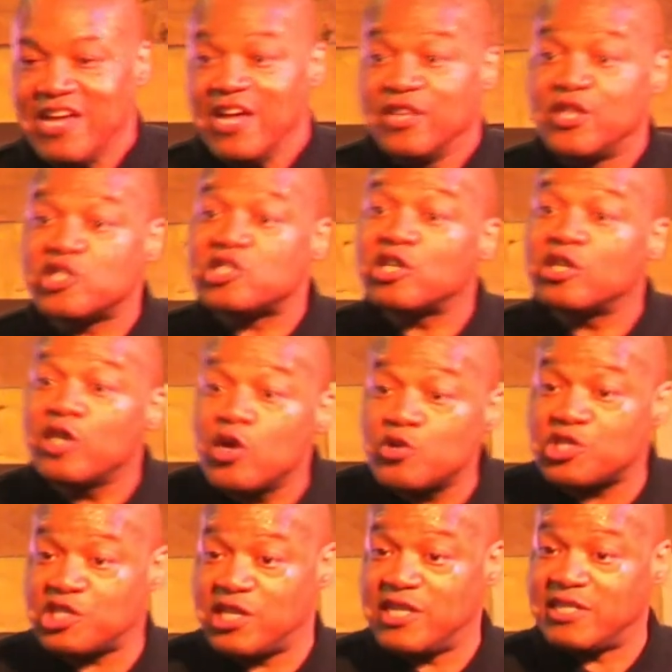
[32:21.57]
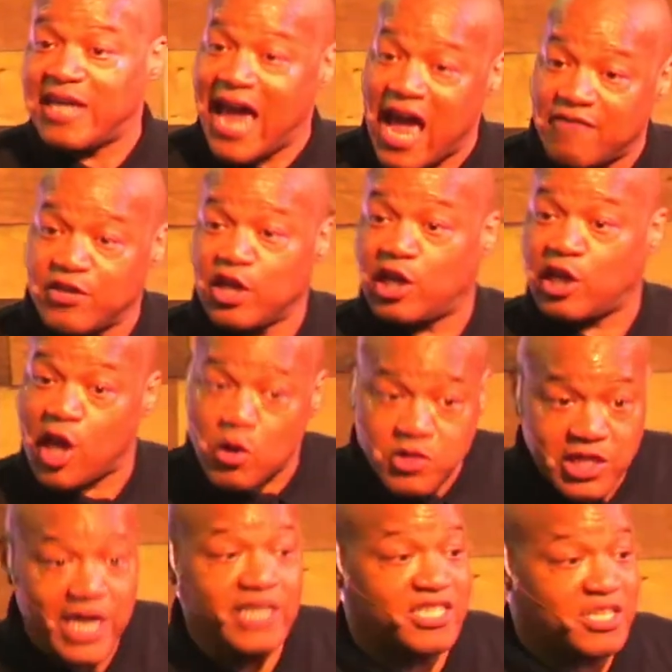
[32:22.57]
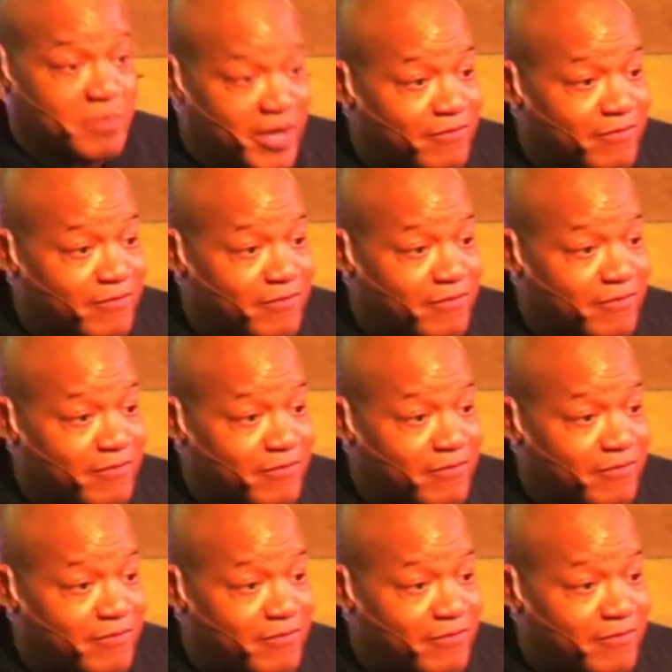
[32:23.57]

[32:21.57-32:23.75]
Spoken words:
the solution to having close, intimate